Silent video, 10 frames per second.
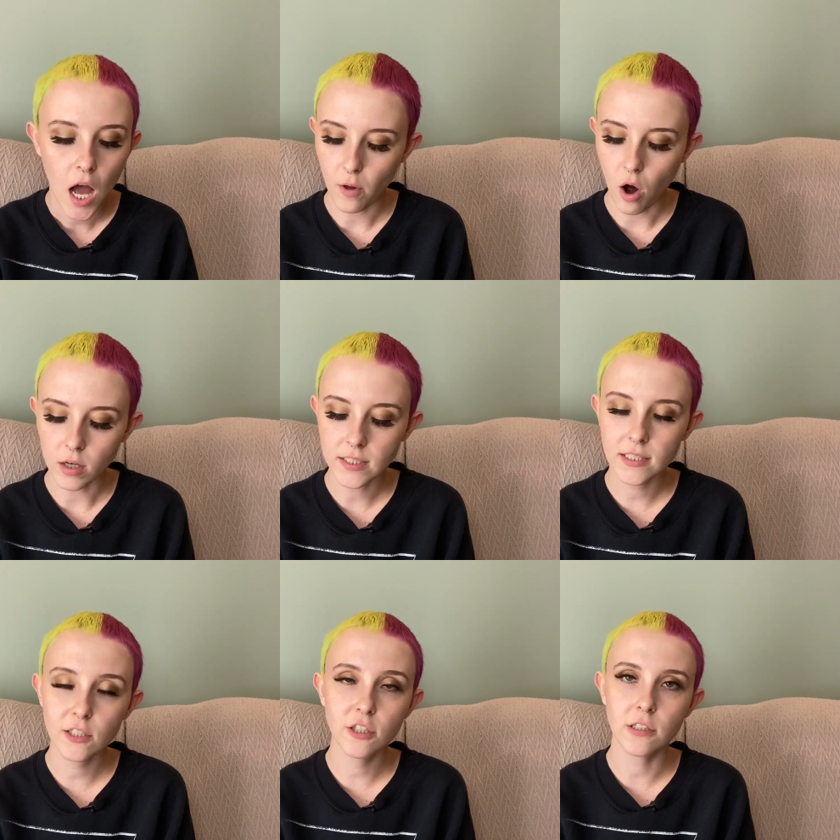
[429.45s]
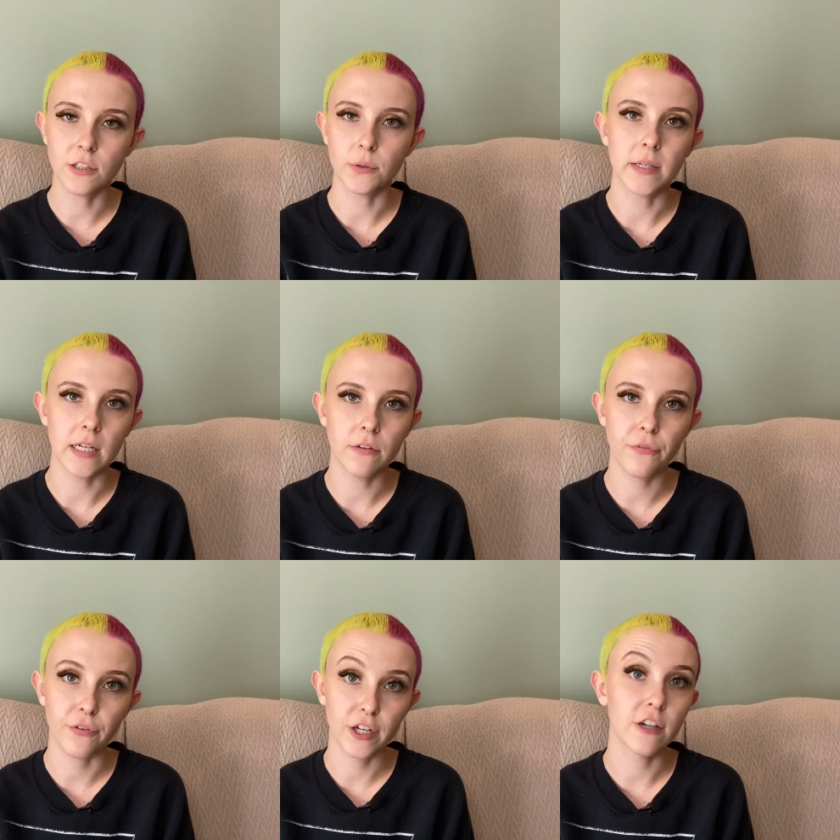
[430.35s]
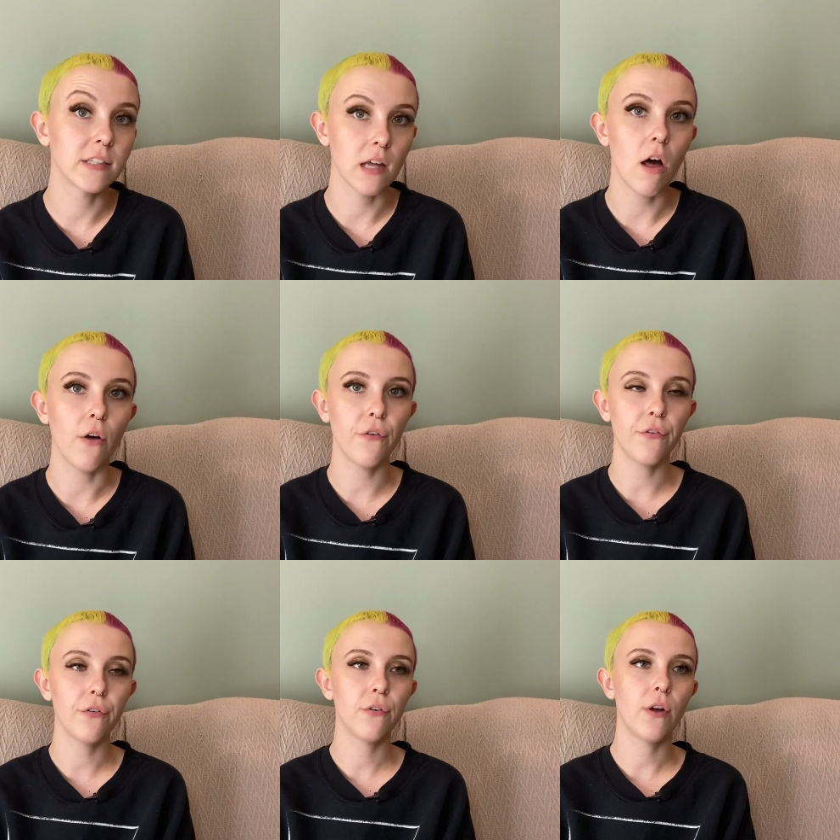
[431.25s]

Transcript: Honestly, just do it for yourself